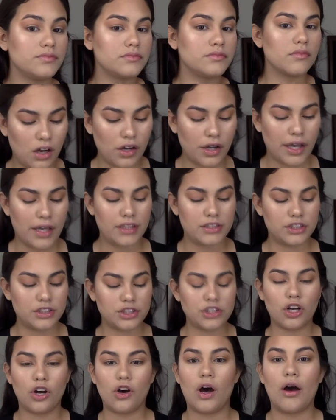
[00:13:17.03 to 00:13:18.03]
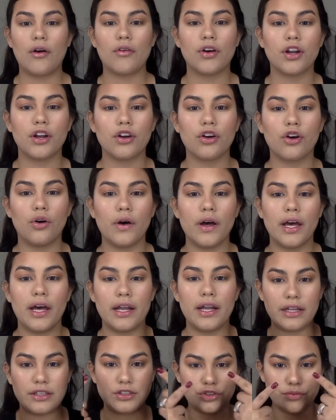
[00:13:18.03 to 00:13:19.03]
Okay, so I'm gonna go
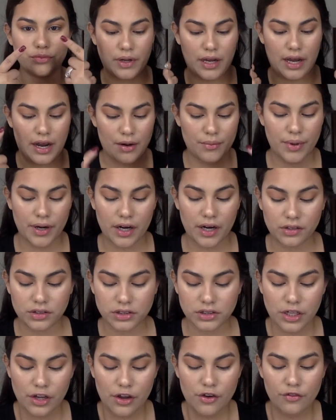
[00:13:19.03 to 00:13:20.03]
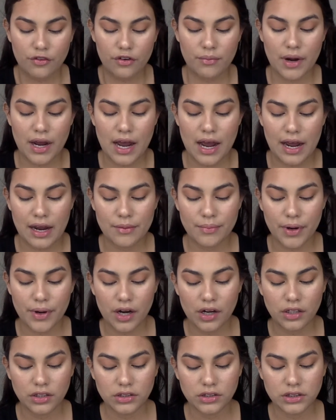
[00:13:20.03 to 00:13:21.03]
ahead and do my eyebrows. For my
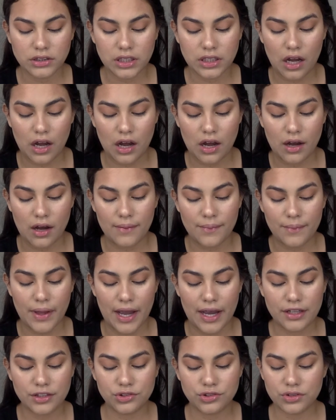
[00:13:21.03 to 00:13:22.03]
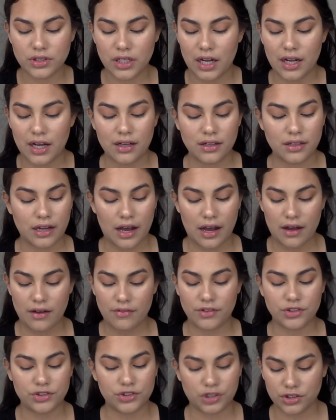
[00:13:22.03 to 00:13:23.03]
eyebrows, I do not have
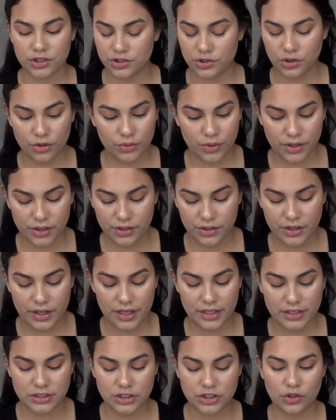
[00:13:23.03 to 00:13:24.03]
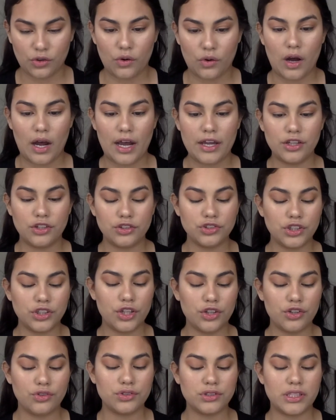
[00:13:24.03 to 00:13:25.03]
a drugstore one, you guys. So I usually
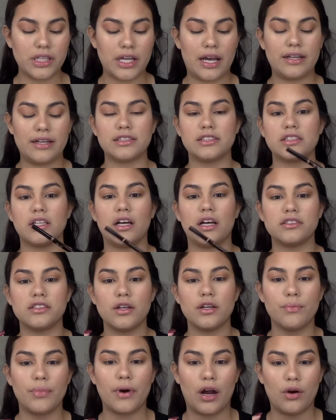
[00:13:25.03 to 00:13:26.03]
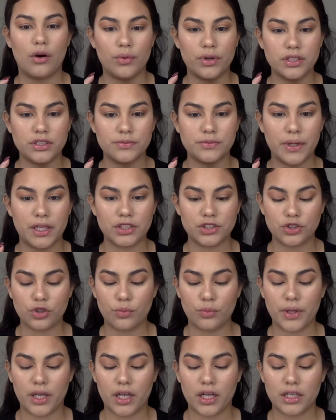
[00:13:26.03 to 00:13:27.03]
use the Anastasia Brow Wiz
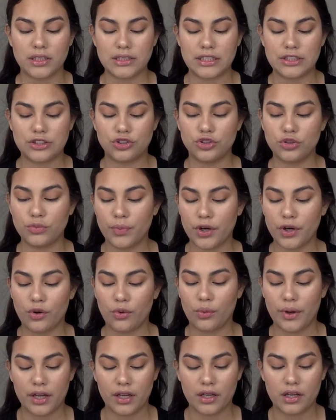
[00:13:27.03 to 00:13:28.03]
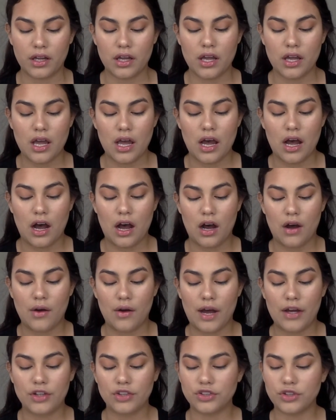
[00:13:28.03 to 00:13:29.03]
pencil because it's super quick.
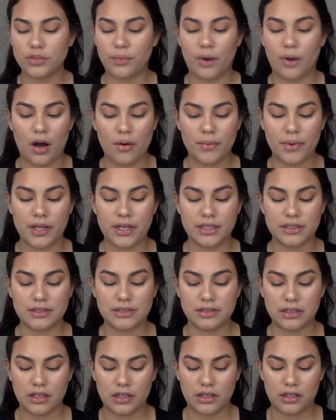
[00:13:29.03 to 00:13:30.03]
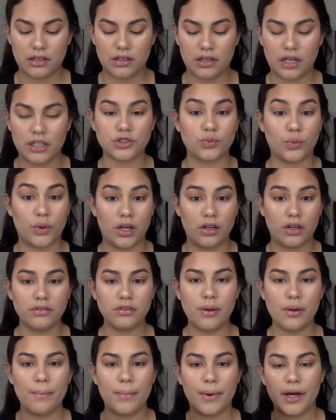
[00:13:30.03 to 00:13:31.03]
I use the pomade as
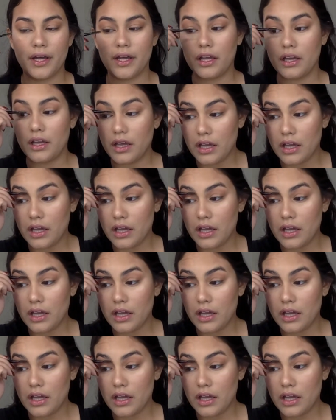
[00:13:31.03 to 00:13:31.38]
well, but